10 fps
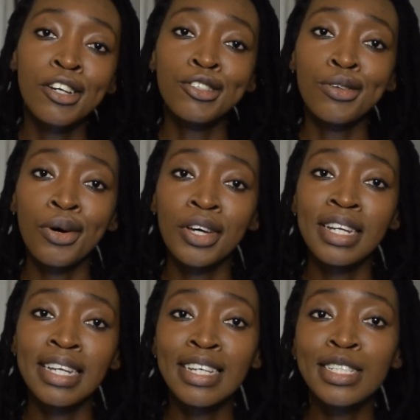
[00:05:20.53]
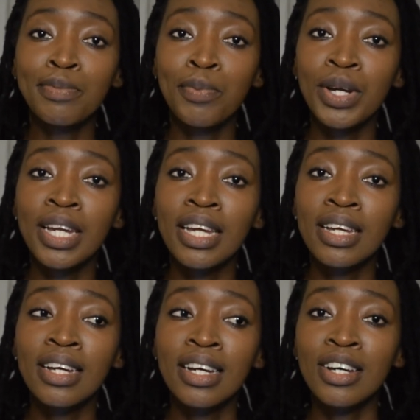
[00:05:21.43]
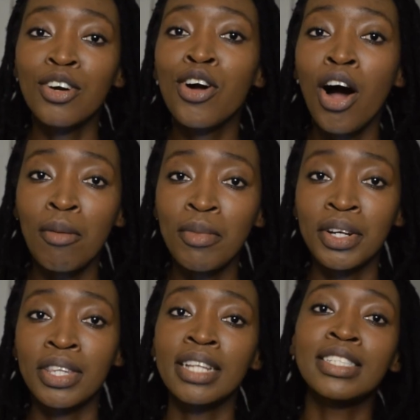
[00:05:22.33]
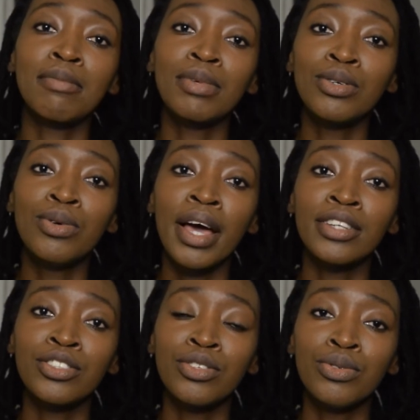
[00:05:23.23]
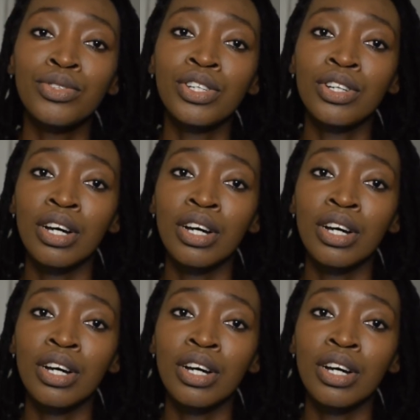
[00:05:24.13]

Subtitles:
So it is pretty common that somebody who has used